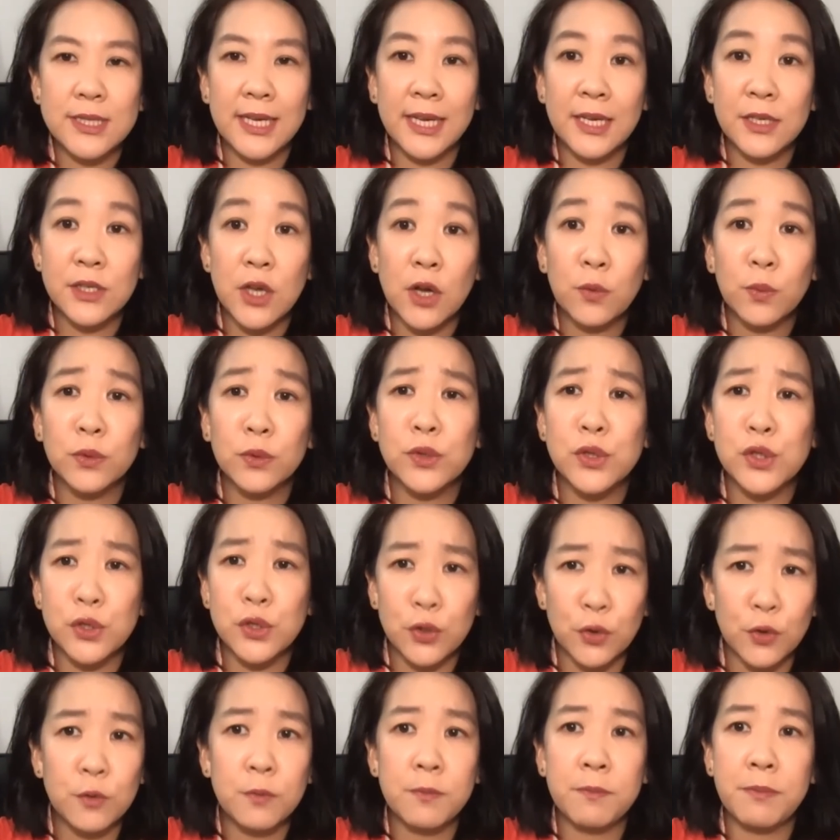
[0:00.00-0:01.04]
TikTok will
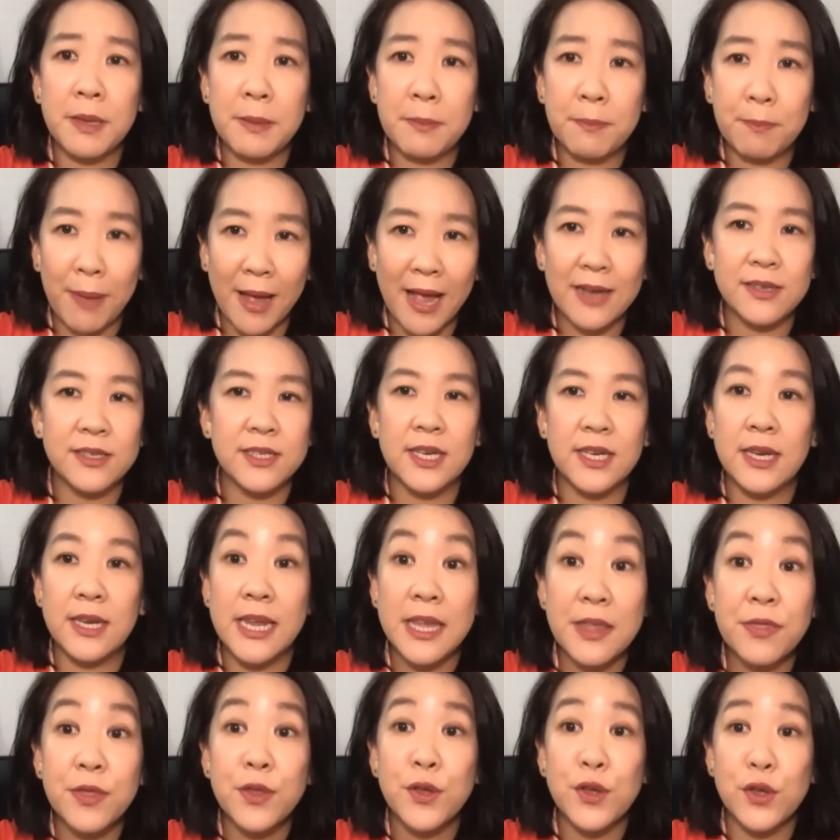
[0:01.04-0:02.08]
soon be banned
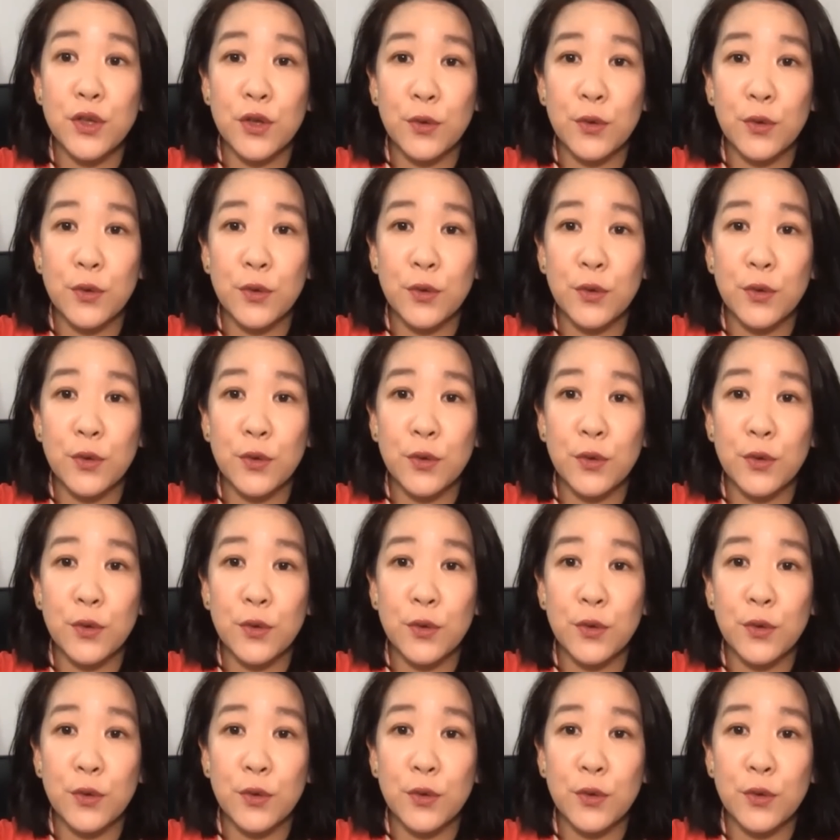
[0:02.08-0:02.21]
in the